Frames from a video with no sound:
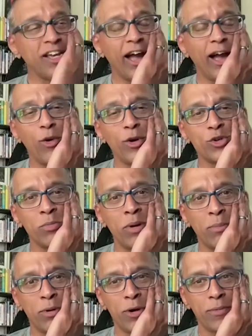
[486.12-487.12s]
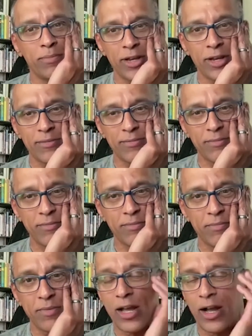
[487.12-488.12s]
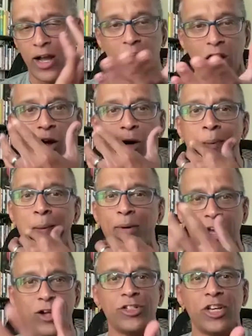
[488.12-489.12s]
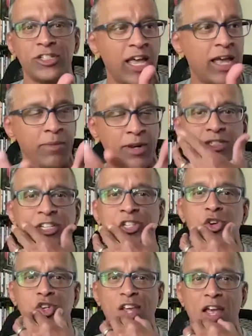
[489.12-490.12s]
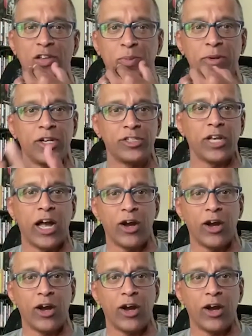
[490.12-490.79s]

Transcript: I always remember like I remember LJ's name and his sister's names because